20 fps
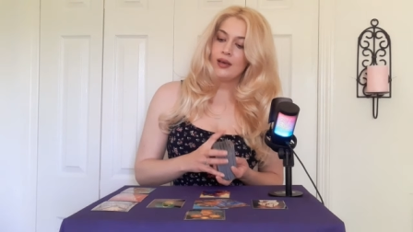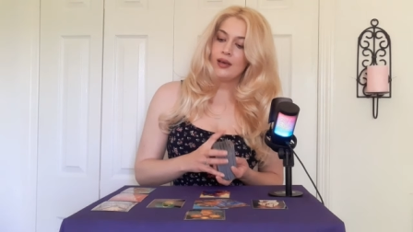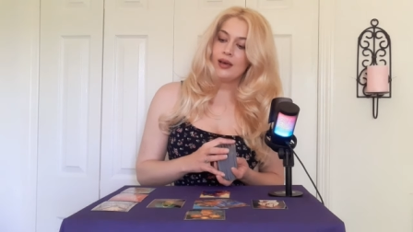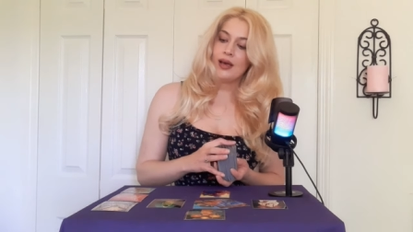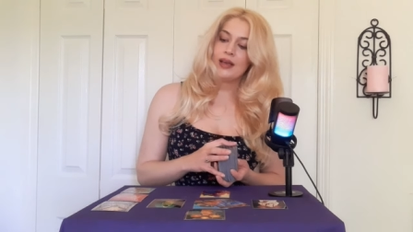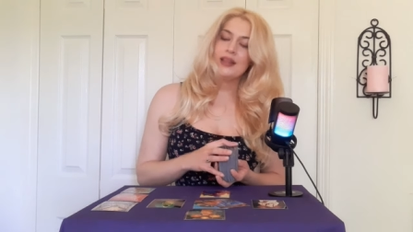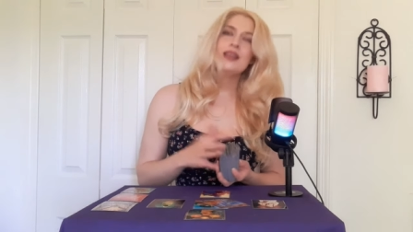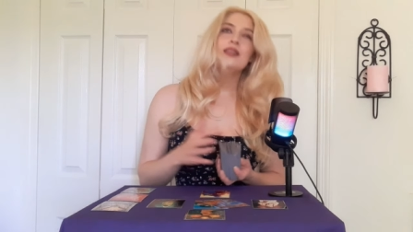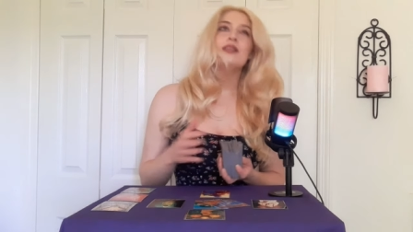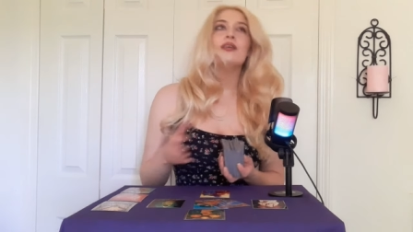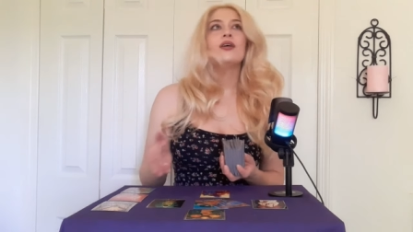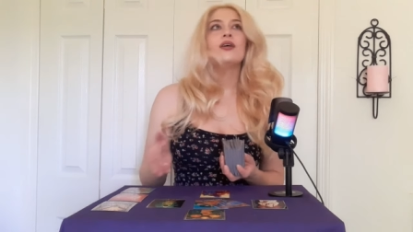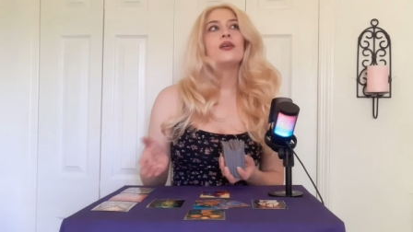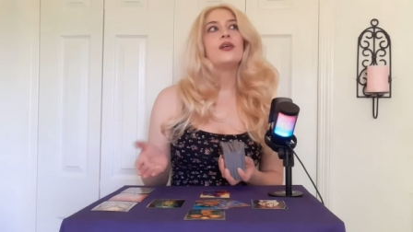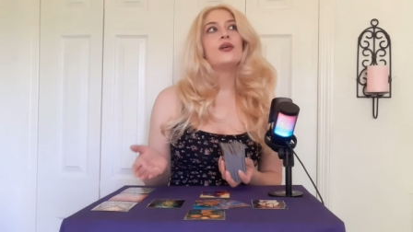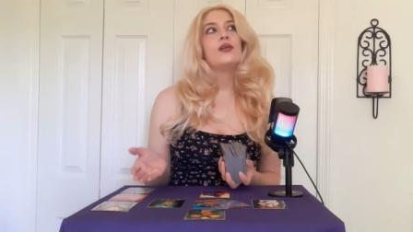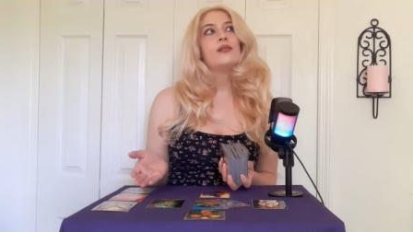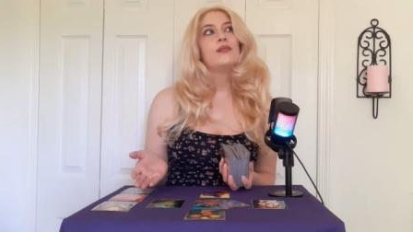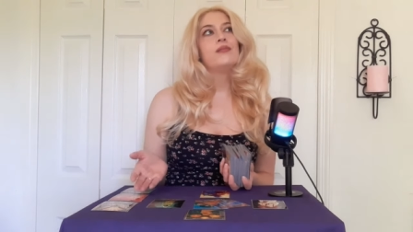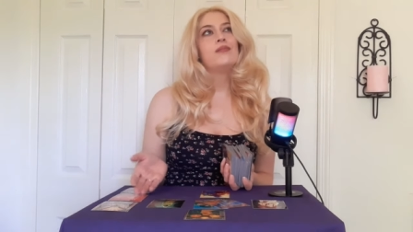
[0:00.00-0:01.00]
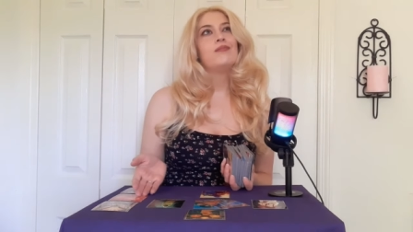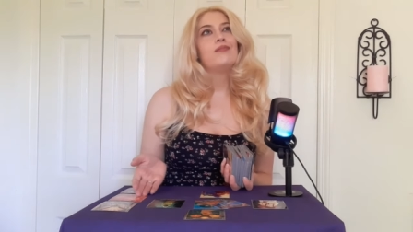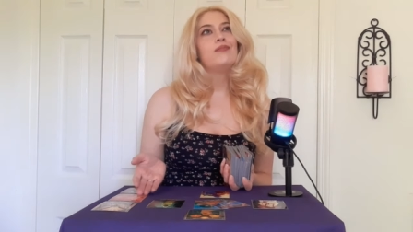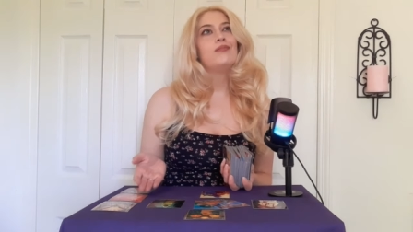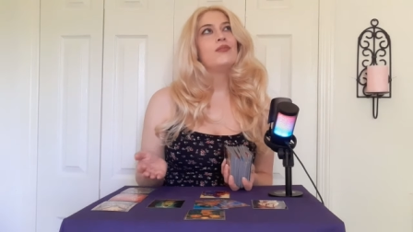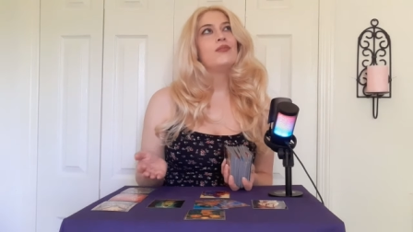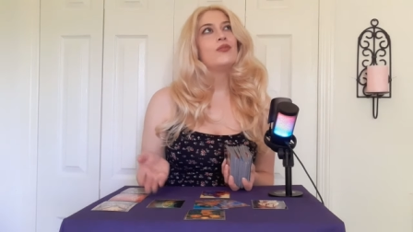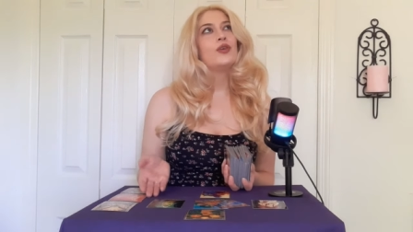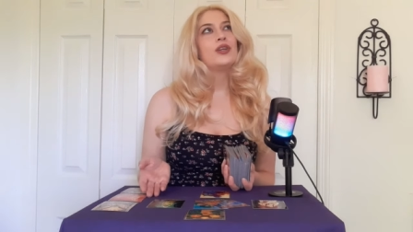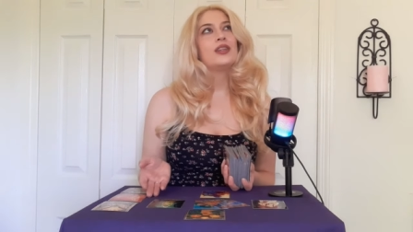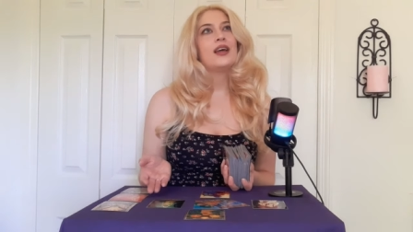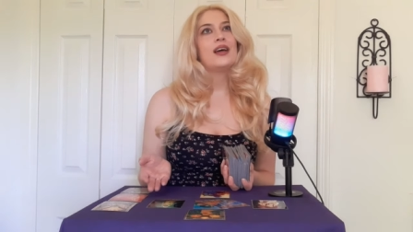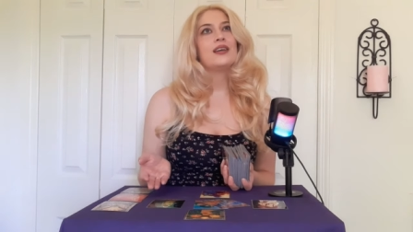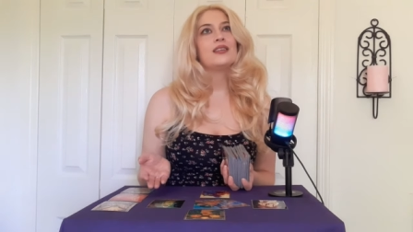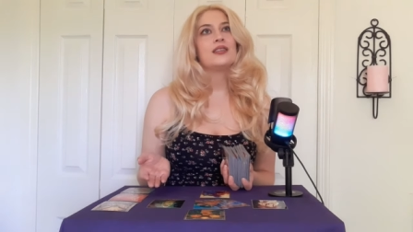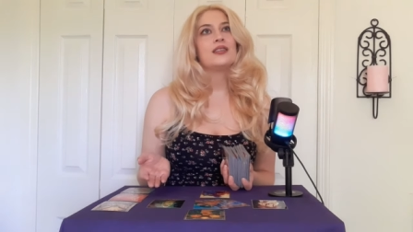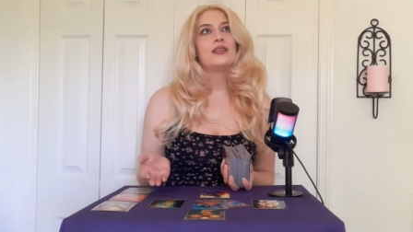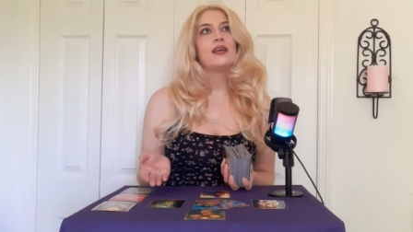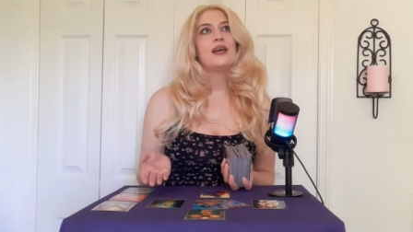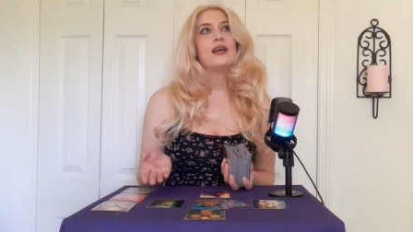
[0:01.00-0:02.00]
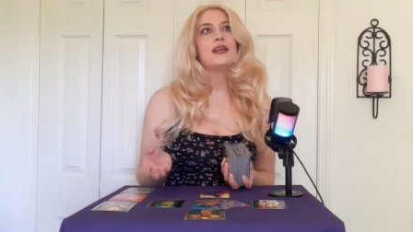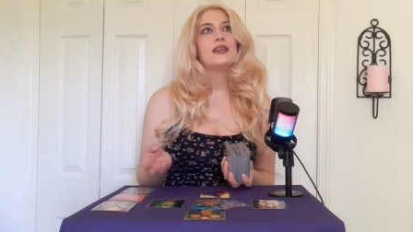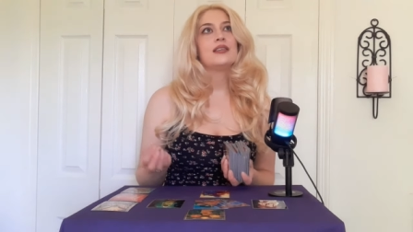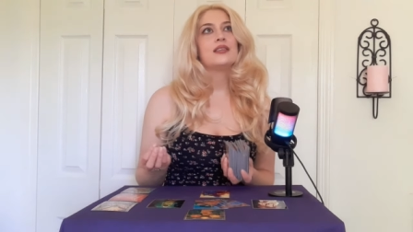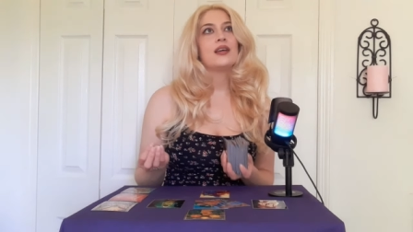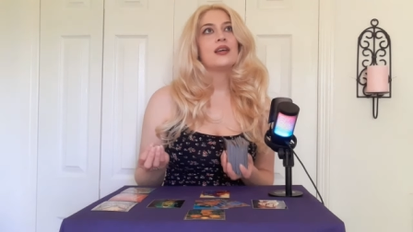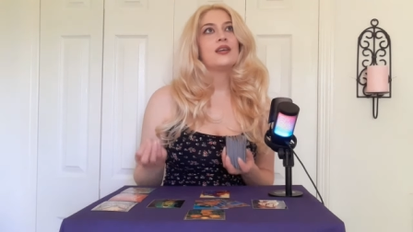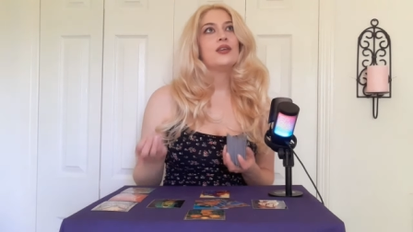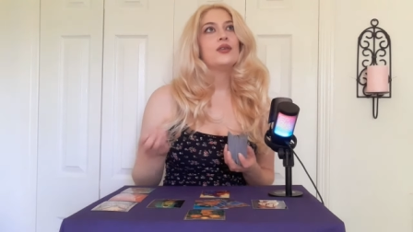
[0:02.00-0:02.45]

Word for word: I think what that's saying is that you're